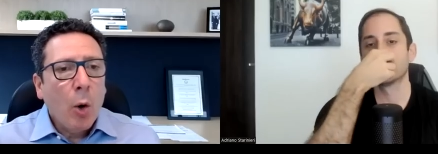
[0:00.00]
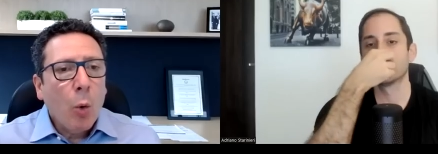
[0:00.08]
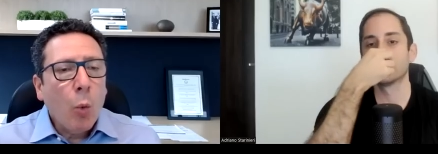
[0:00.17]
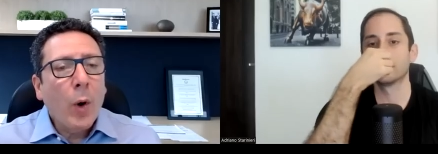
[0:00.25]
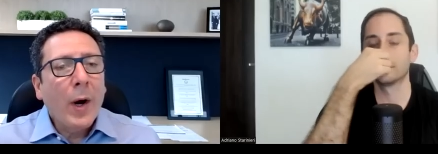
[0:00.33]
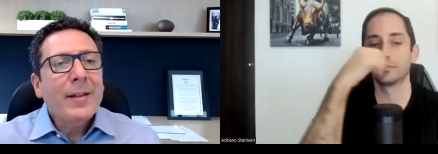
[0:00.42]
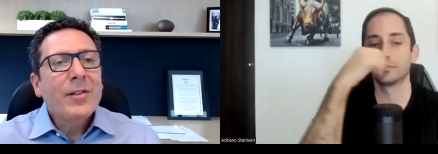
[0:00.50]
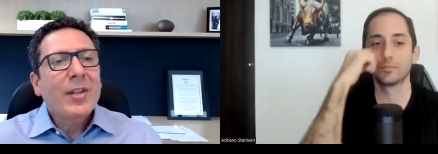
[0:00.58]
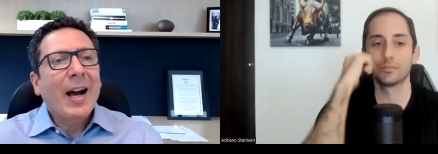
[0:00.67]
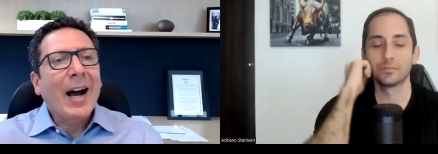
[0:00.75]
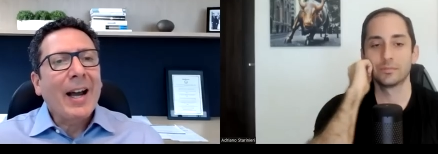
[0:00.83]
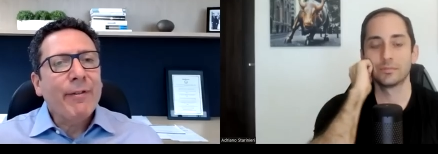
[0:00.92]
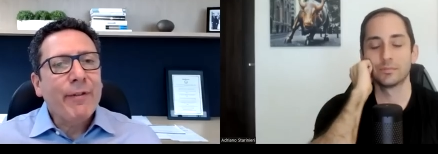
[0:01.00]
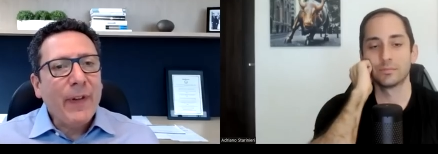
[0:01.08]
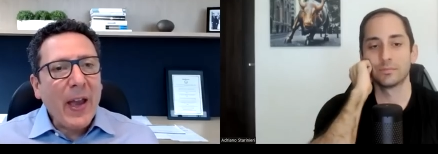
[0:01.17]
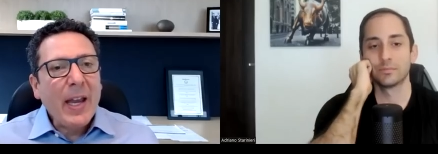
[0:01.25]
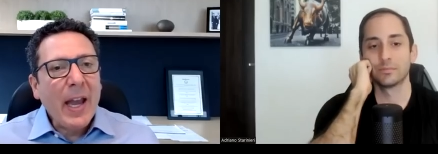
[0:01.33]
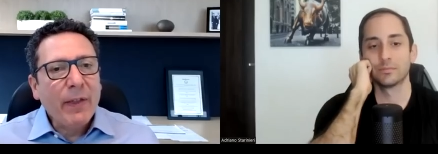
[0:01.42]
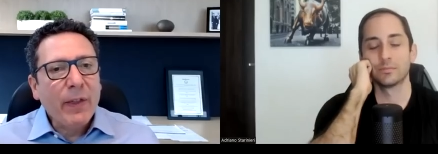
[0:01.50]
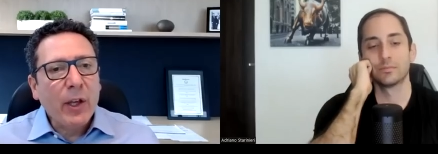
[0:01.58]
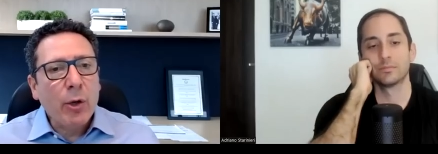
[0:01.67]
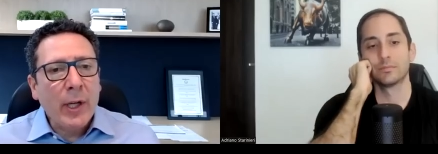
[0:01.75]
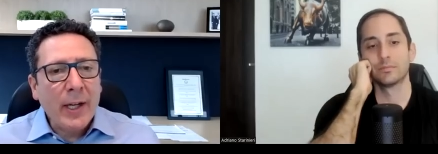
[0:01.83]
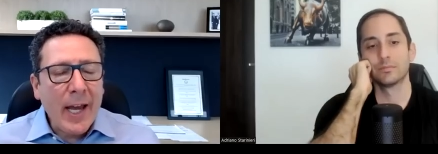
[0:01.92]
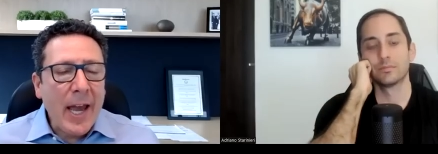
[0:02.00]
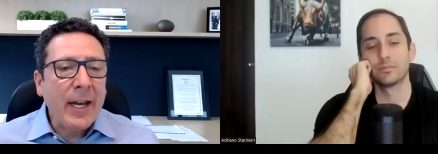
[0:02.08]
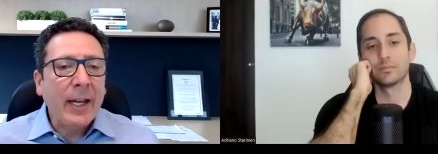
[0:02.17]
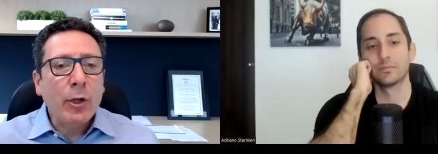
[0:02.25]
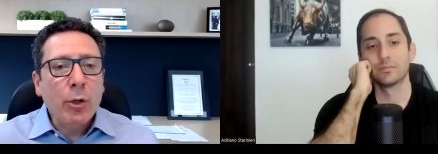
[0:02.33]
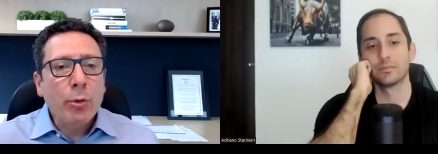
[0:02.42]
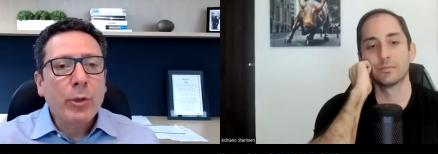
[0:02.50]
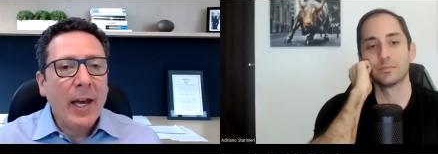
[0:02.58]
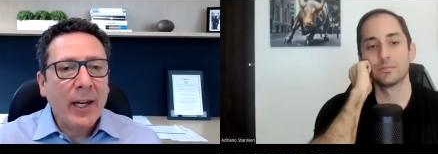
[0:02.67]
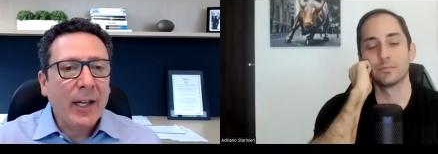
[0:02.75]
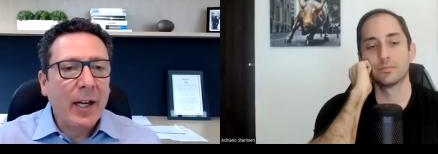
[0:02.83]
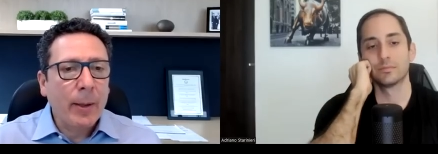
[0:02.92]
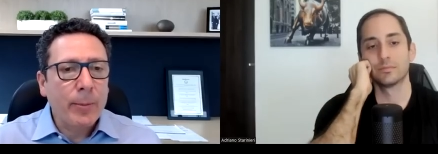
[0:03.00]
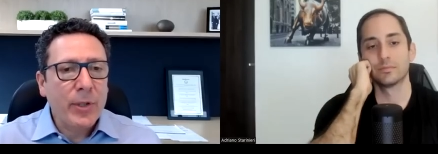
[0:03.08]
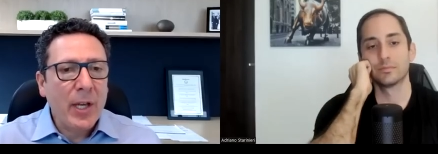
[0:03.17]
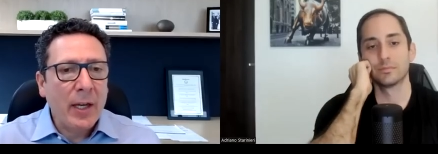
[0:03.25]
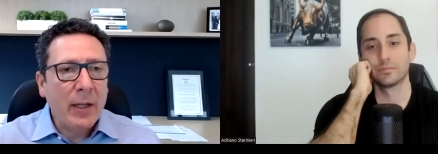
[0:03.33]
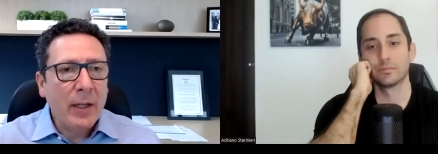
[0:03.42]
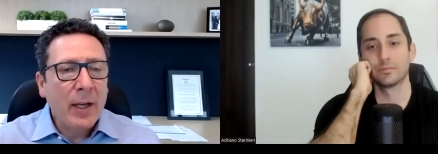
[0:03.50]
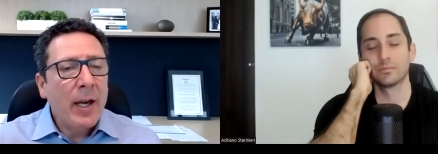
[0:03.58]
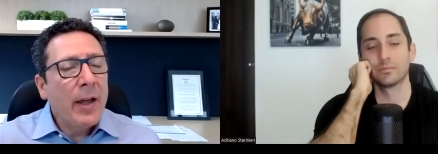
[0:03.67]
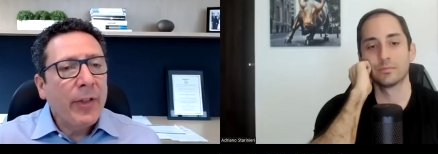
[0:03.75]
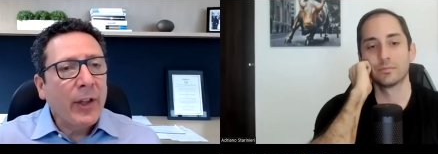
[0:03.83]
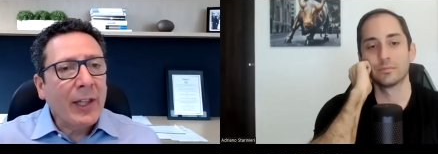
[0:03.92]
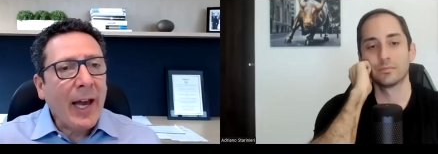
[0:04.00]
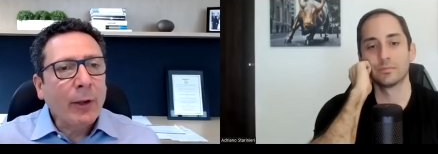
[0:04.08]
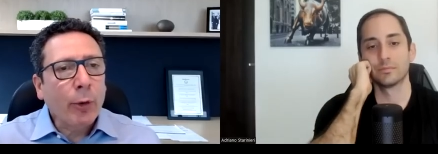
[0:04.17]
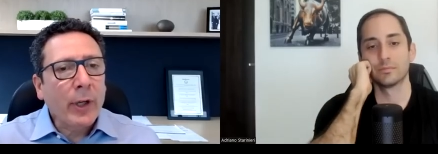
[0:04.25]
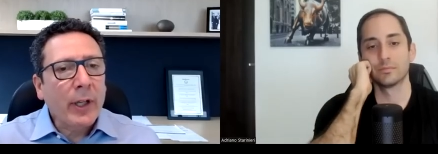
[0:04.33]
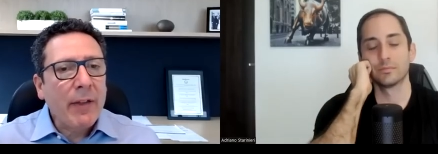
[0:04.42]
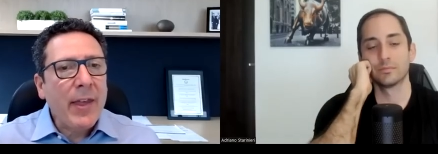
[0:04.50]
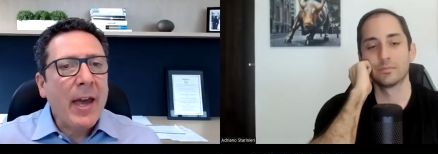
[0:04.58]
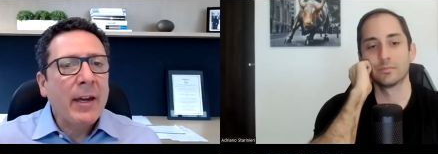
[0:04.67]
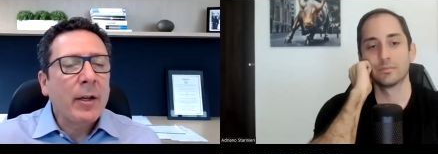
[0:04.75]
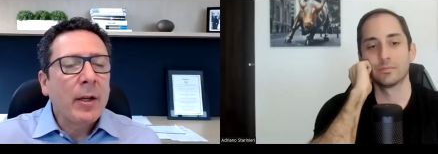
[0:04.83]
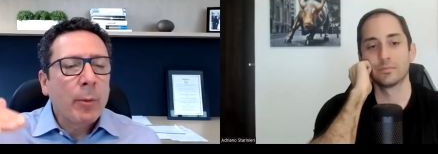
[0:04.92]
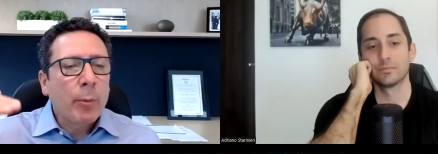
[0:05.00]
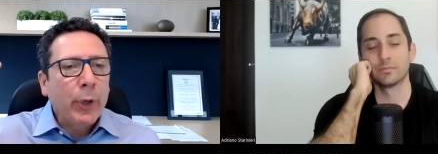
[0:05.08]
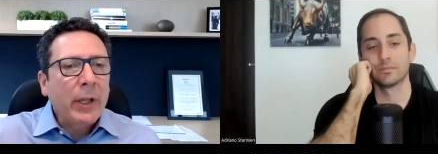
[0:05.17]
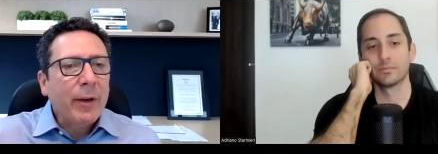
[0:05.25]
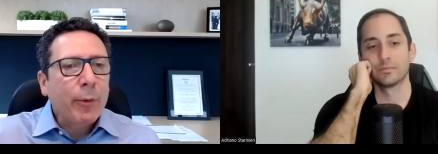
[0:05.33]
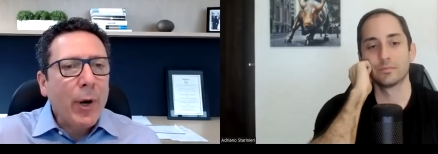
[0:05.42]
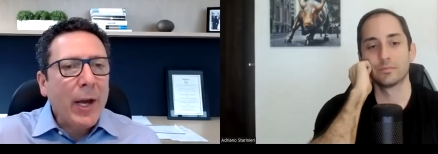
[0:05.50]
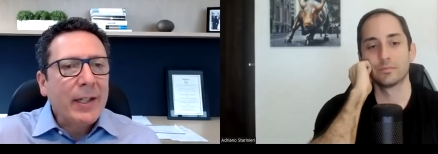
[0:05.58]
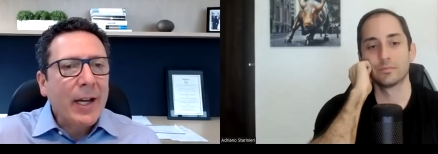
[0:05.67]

Speaker 1: Once I vacate the unit and a new tenant comes in, the landlord can then bring the rent